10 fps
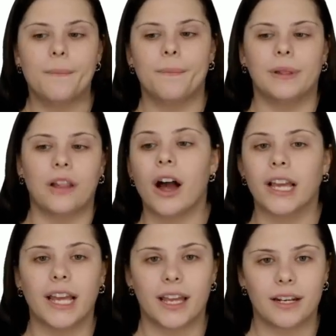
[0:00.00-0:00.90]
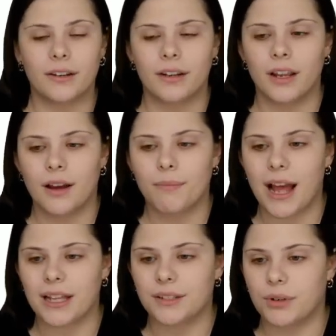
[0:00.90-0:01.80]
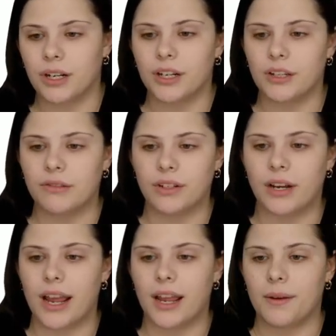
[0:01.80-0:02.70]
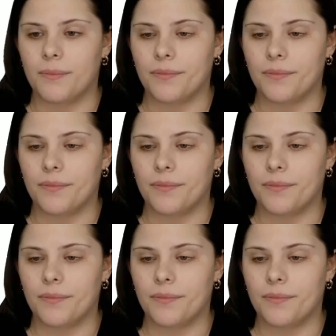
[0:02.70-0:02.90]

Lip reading: login, password, and username.